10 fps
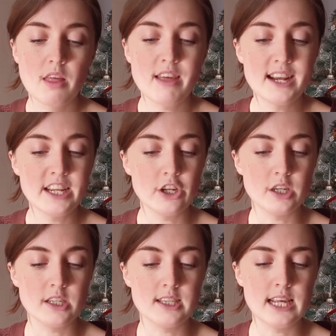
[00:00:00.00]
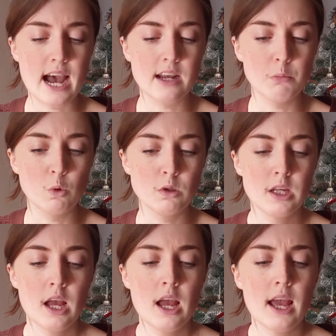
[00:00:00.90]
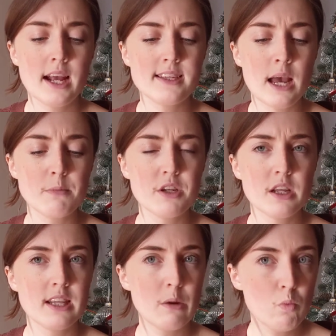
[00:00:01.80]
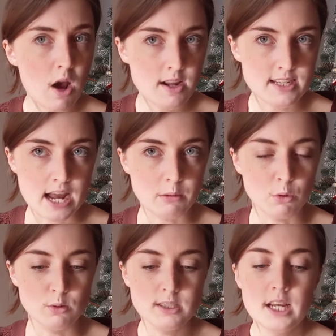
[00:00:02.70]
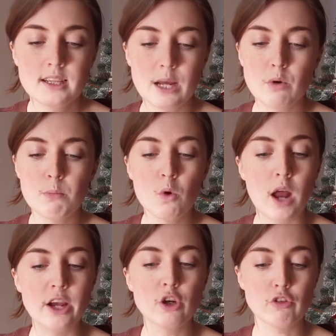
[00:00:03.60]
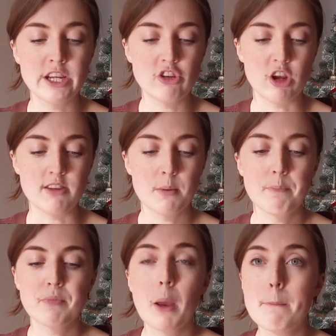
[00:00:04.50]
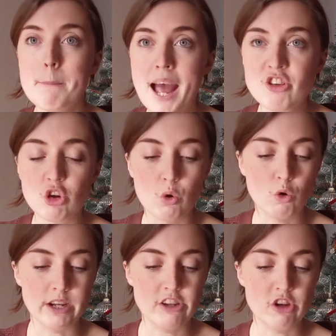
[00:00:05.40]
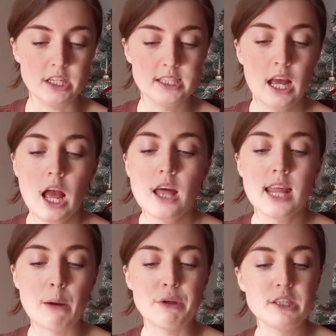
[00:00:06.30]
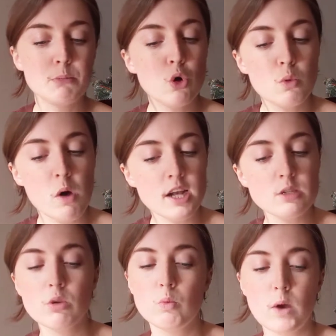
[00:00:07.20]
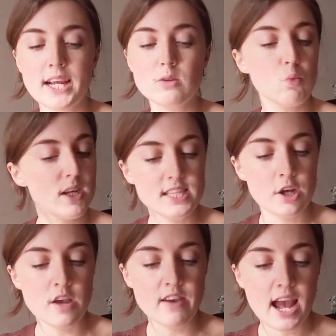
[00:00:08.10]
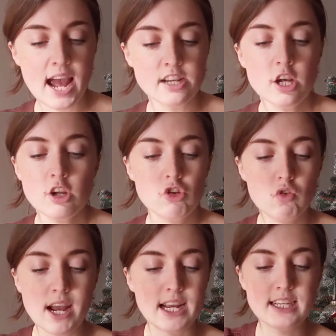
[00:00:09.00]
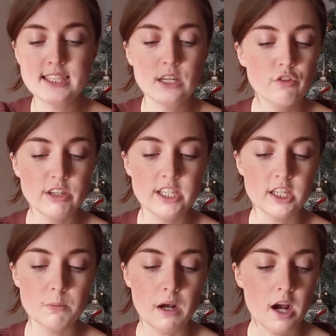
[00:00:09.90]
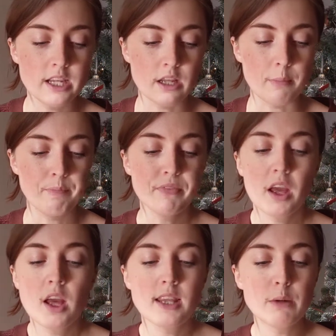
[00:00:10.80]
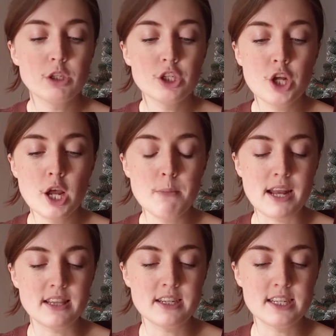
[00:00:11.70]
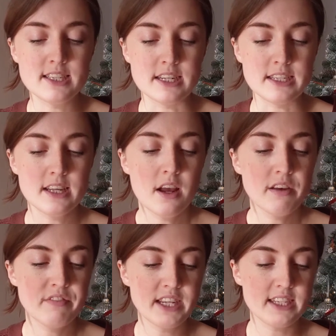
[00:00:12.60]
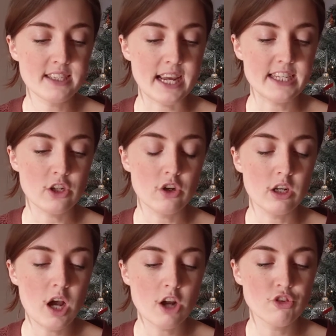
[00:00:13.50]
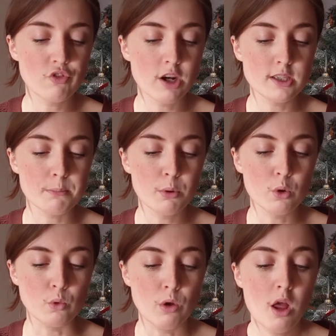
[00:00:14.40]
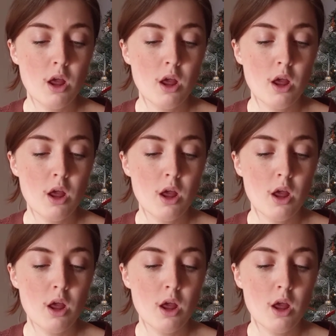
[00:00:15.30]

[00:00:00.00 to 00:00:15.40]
Then he noticed the animals, except they weren't animals, they were more like creatures, magical creatures. There were small ones with wings whizzing overhead, trailing silvery dust behind them. There were snowmen in the distance, figure skating on a large frozen pool,